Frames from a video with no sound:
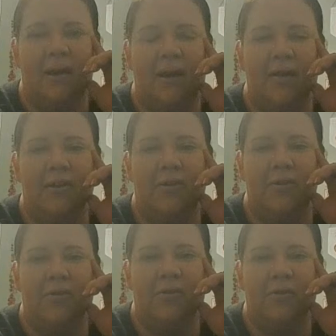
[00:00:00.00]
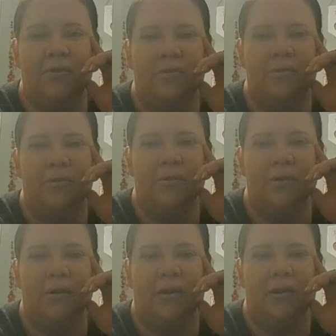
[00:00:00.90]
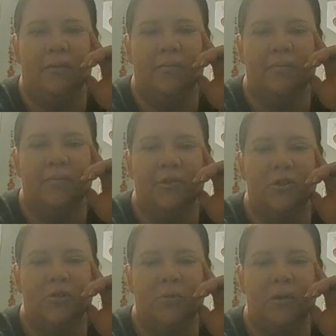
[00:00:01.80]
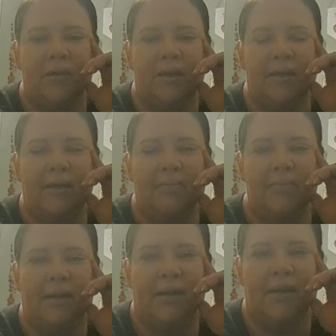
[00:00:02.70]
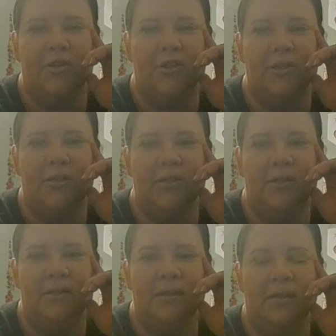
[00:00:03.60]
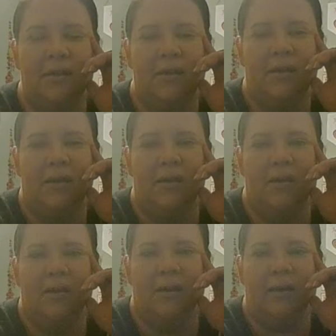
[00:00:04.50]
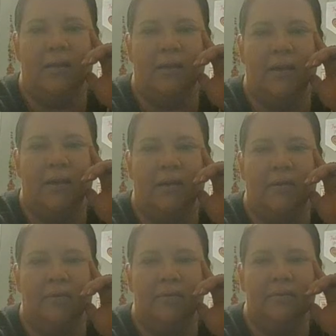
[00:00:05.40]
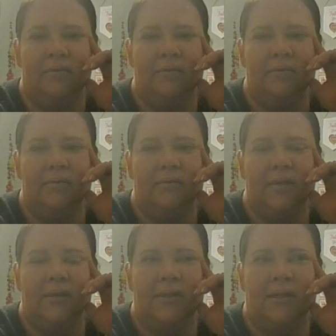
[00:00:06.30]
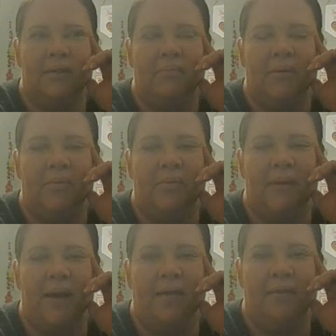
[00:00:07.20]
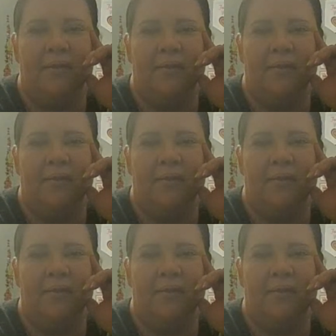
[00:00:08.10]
I had to go to the store to get like medication, and like I did get bubble bath.